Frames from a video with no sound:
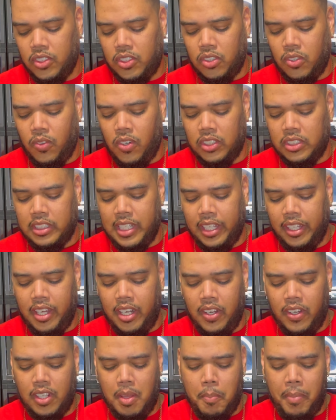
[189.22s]
towards
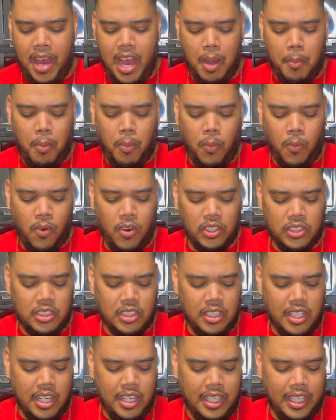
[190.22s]
the back portion,
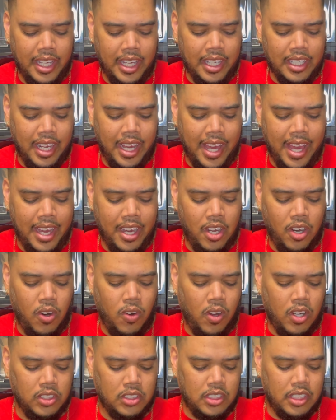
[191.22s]
and then hanging
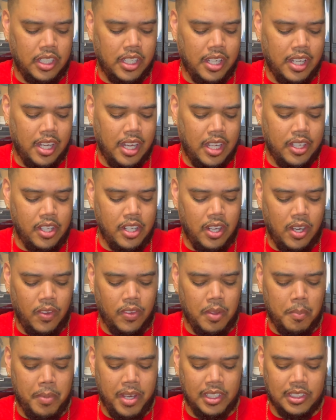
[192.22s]
across the the
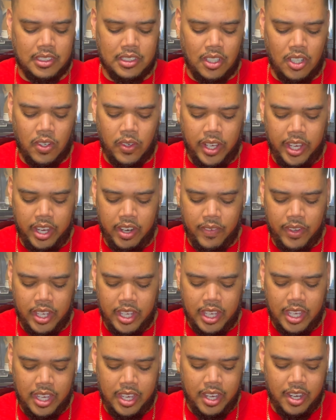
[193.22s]
midsole area
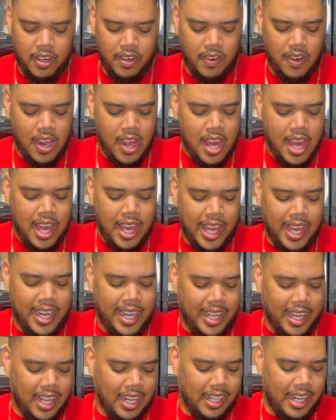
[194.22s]
here. And
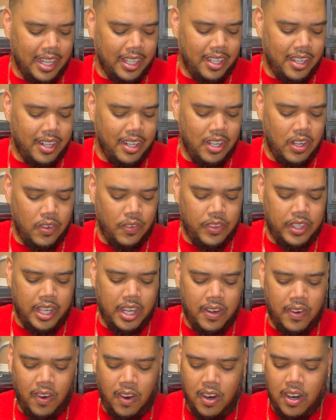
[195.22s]
then
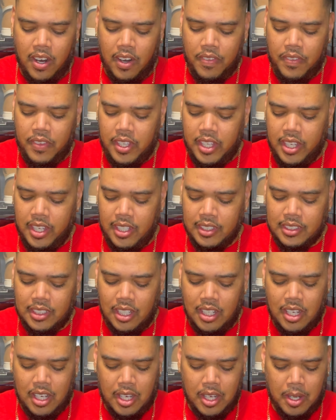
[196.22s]
there are these
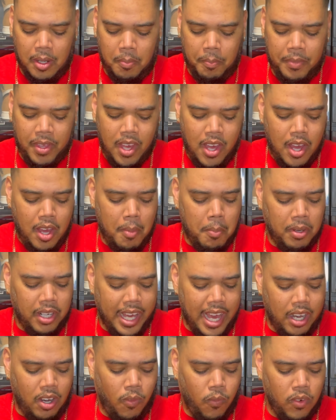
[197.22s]

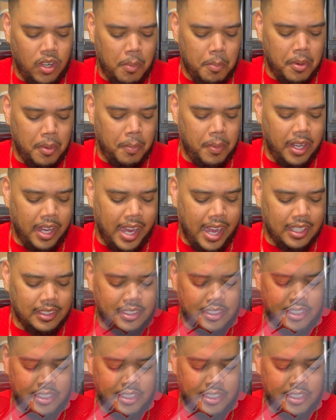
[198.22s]
black rubber pods